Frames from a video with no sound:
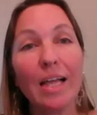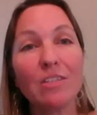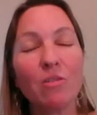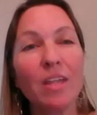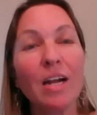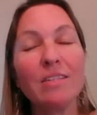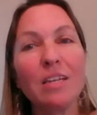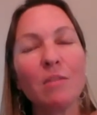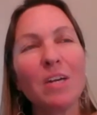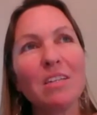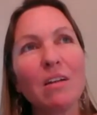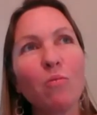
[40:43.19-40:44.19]
And so then I
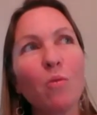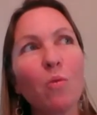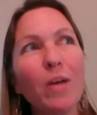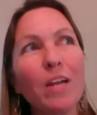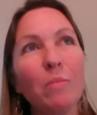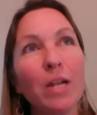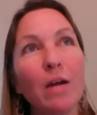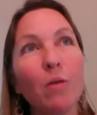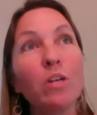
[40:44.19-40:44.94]
said to myself, well, wait a minute,